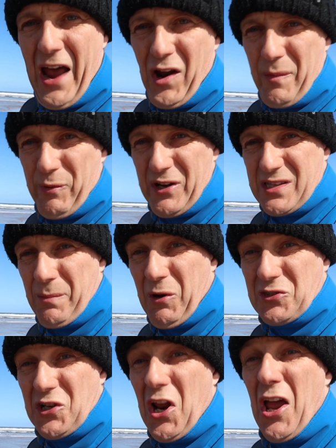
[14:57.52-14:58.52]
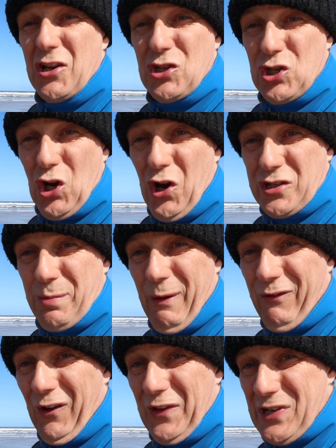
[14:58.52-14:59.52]
And I pressed the button just
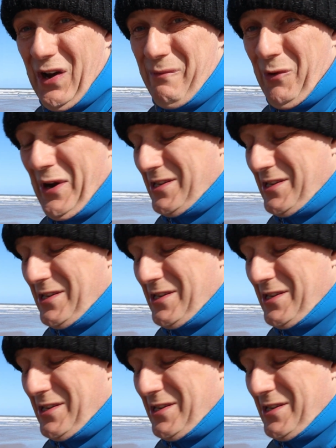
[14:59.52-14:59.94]
before the timer